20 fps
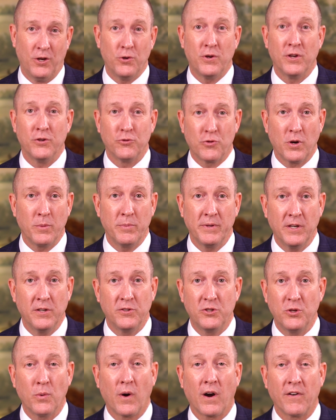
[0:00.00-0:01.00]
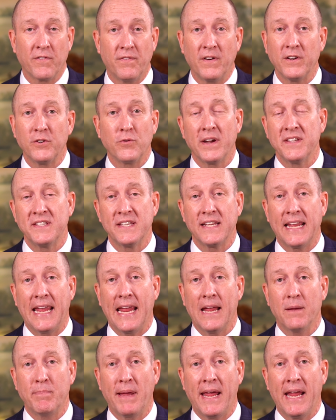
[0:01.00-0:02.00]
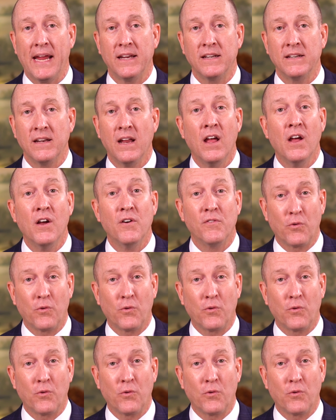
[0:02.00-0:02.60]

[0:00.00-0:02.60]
who contributed to our fundraising campaign